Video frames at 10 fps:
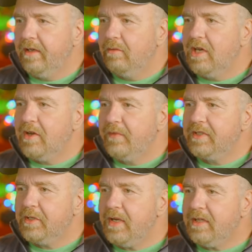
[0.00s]
Well, if you
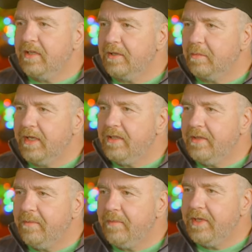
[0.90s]
squint a little bit,
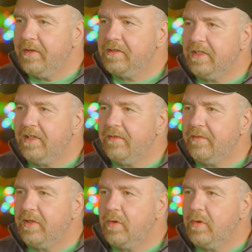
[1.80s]
you can see if the